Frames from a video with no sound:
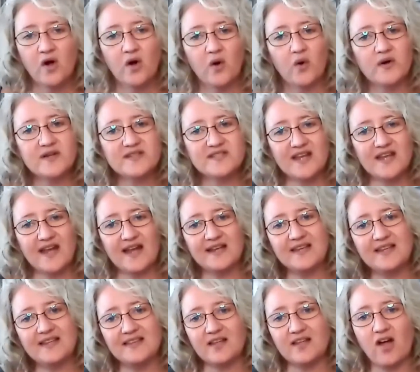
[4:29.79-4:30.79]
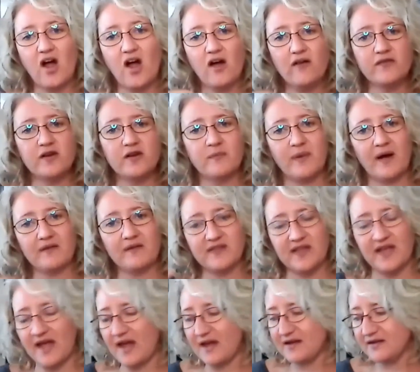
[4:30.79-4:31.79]
or is there anything over and above the
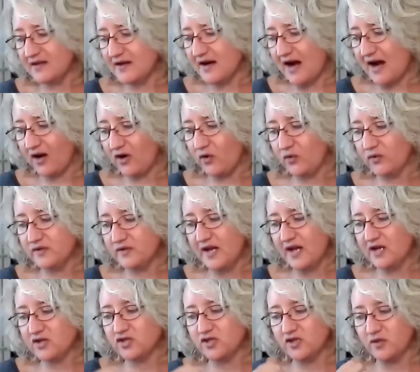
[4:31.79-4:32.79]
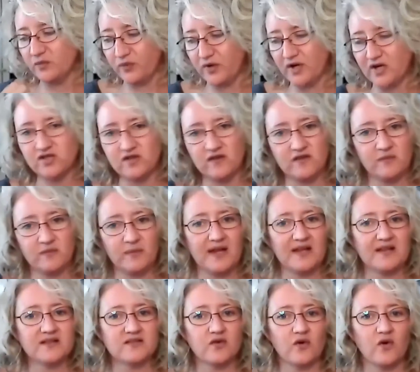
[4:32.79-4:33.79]
hand and eye coordination, the pressure of the
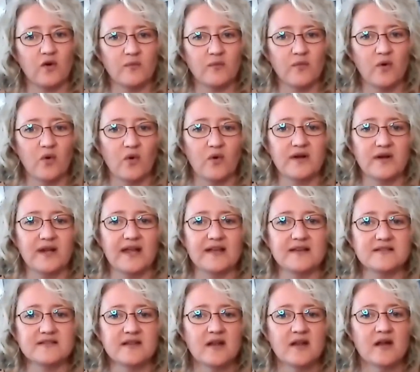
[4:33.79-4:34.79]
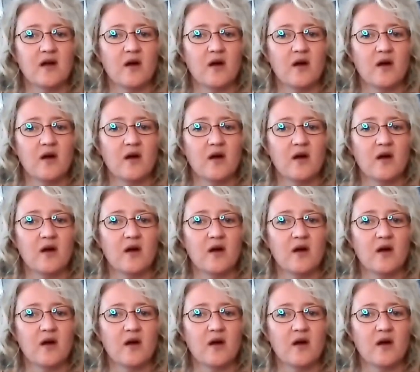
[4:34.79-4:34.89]
pencil, or more or less?